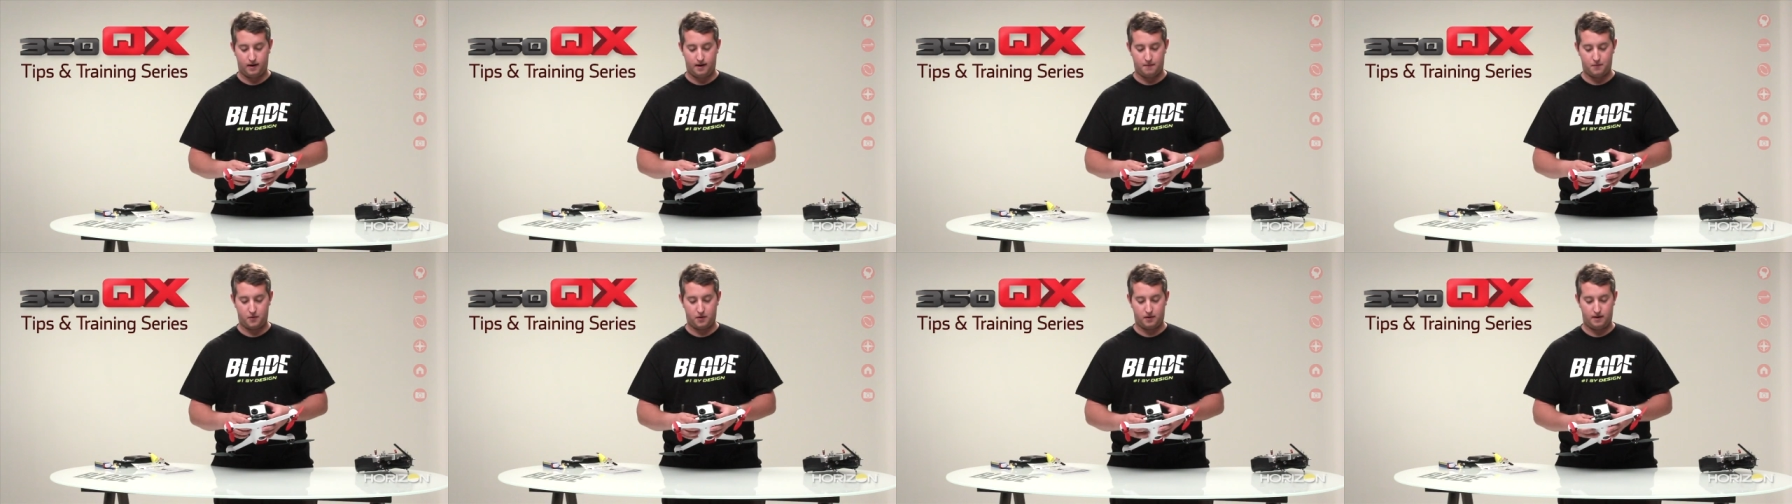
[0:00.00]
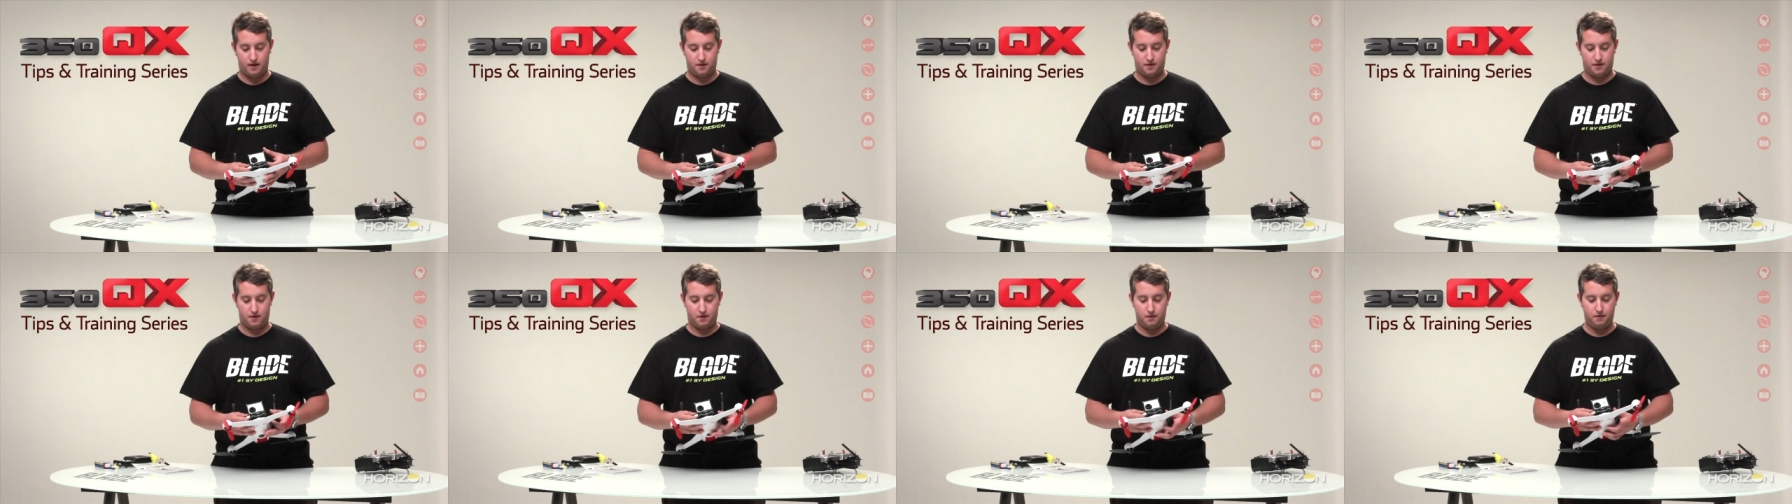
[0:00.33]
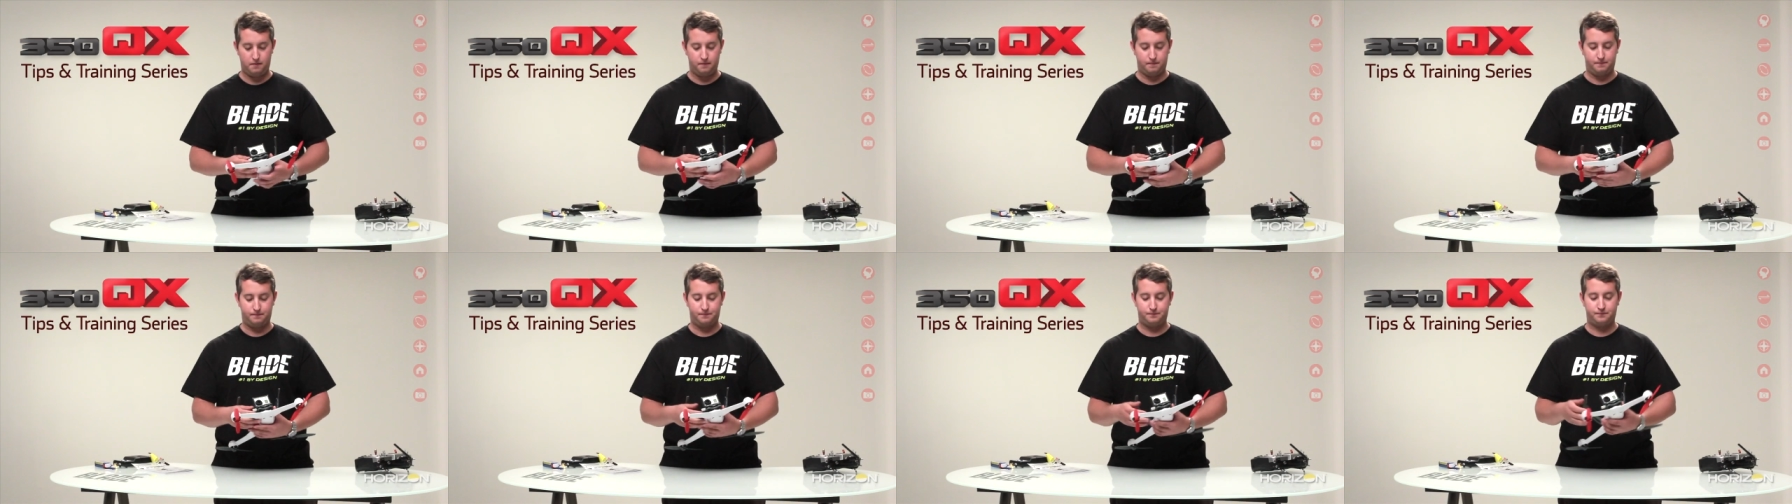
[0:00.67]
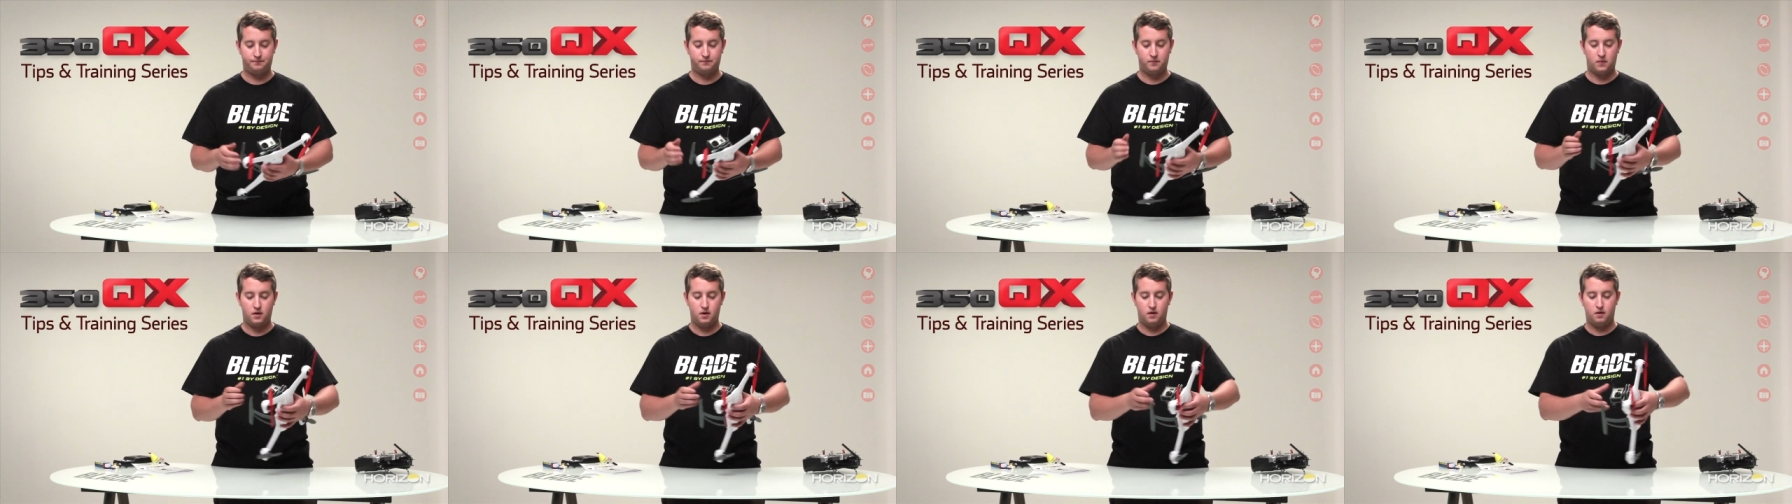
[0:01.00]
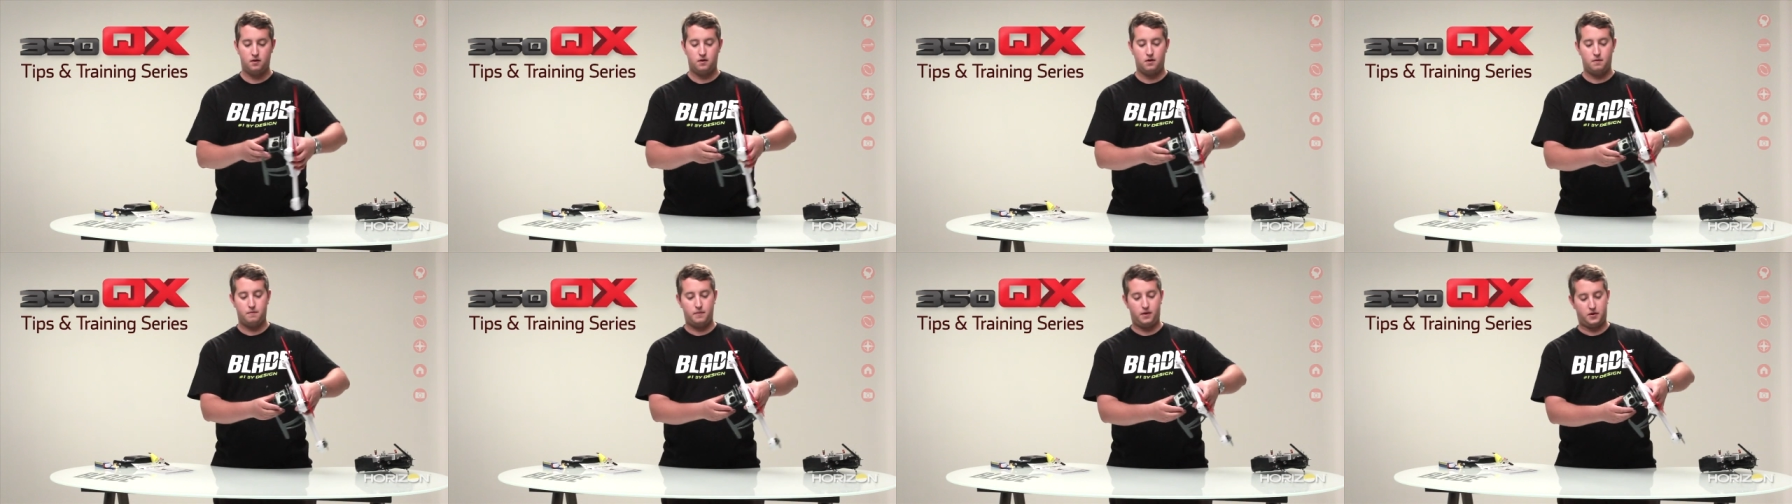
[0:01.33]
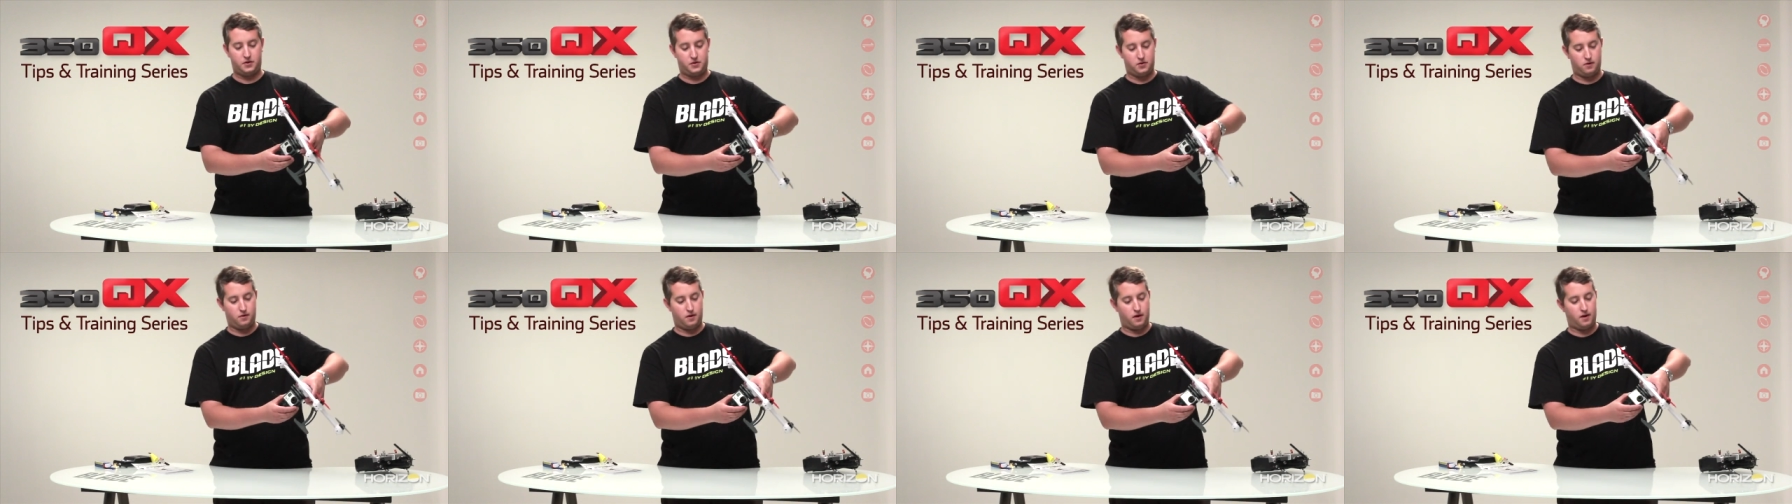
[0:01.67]
camera down here,
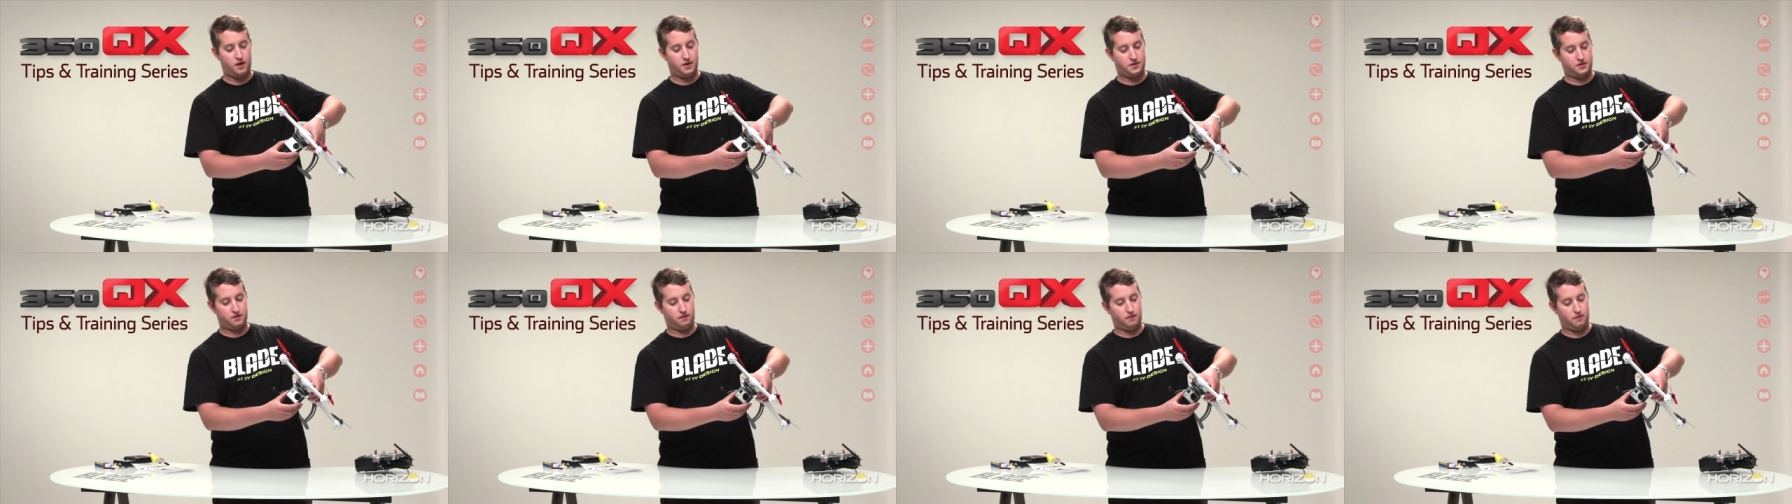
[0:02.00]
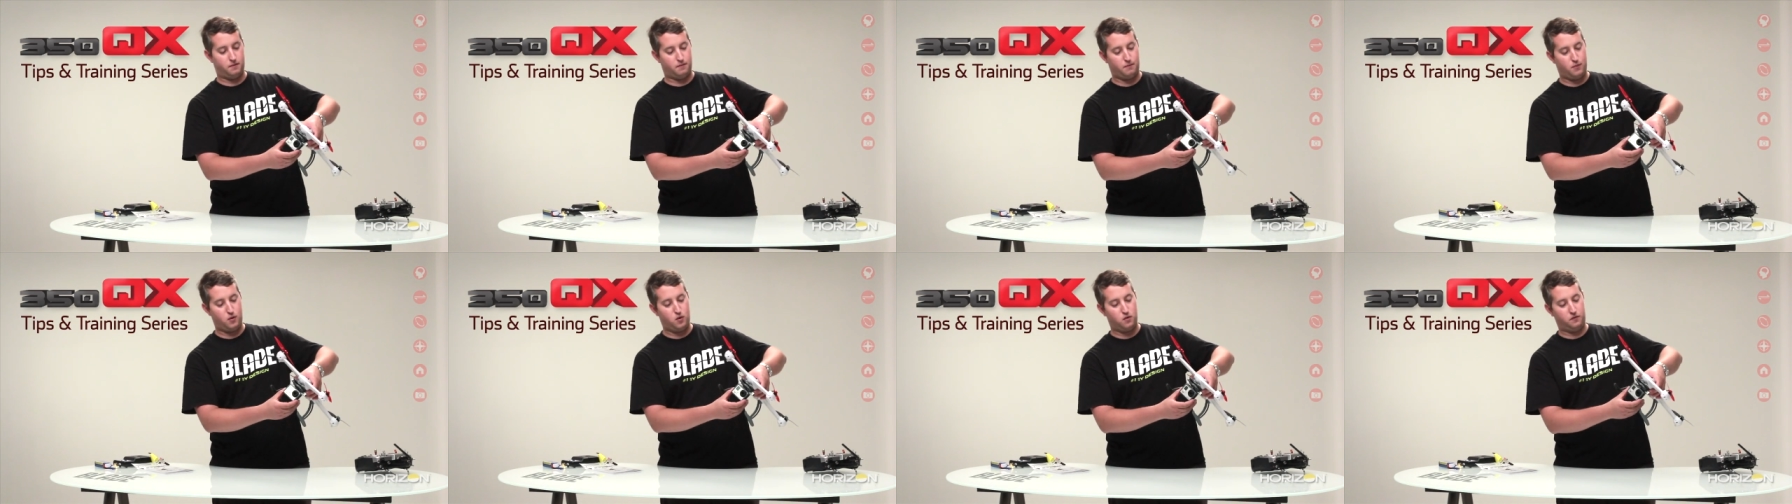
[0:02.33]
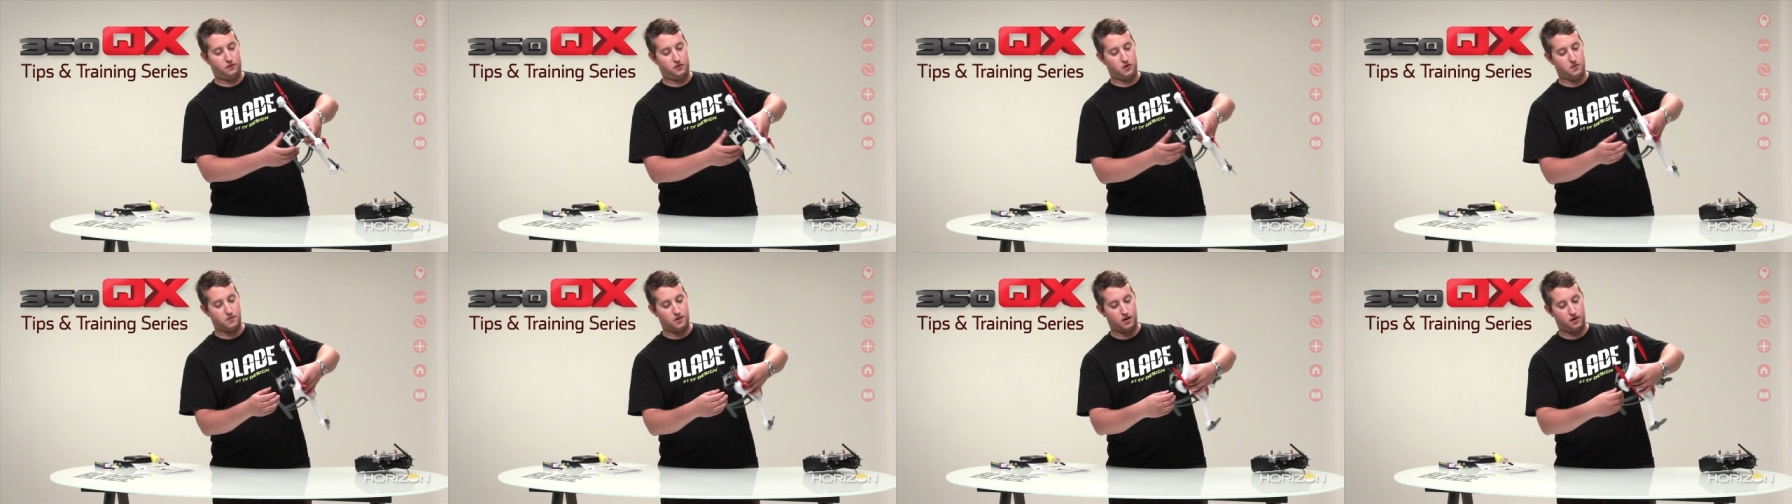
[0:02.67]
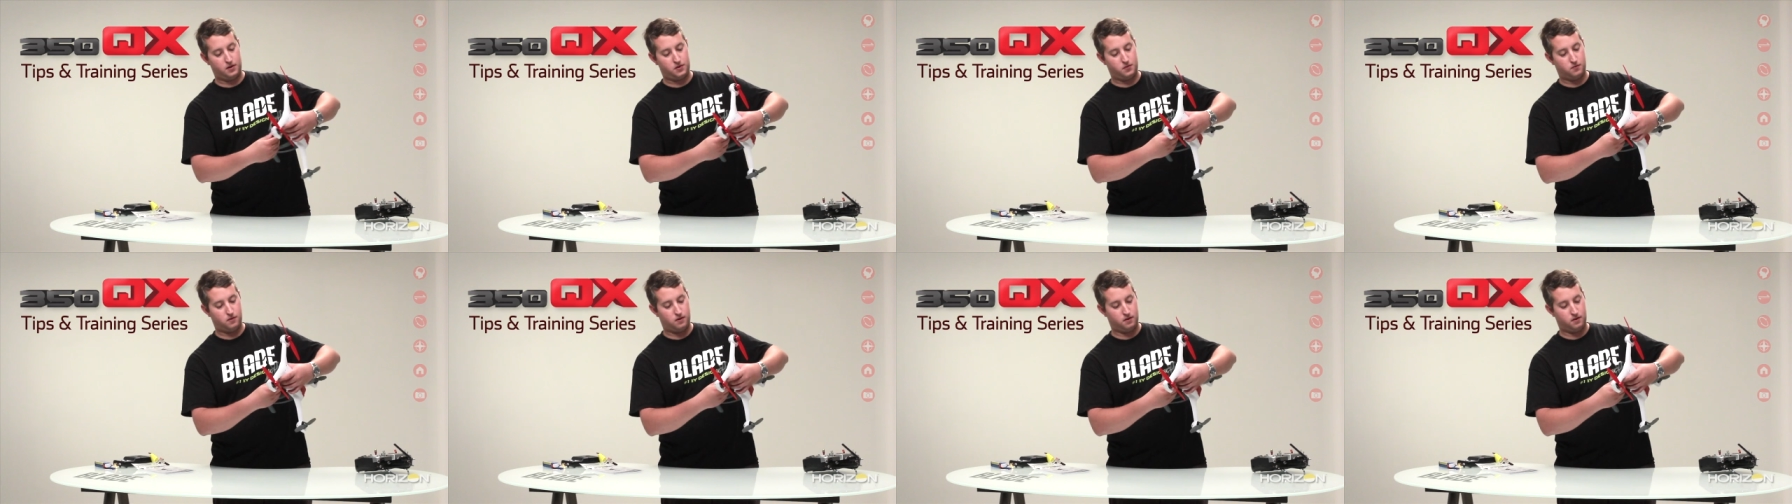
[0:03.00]
Make sure that it doesn't move too much.